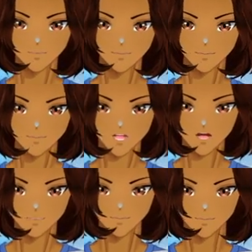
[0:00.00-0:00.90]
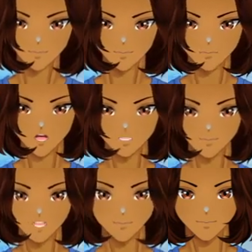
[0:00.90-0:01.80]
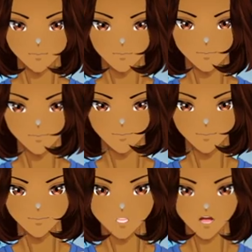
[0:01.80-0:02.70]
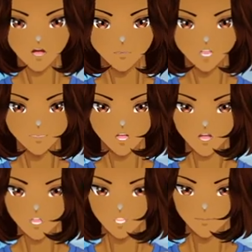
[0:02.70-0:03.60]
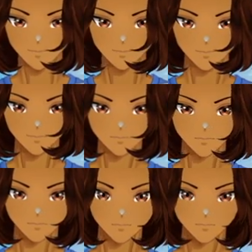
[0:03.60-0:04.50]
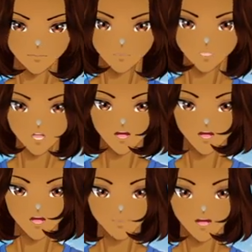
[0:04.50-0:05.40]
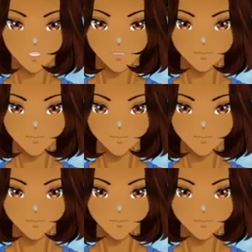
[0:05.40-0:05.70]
Chair, bench. Yes. Perch I like, but then again, I also have enough.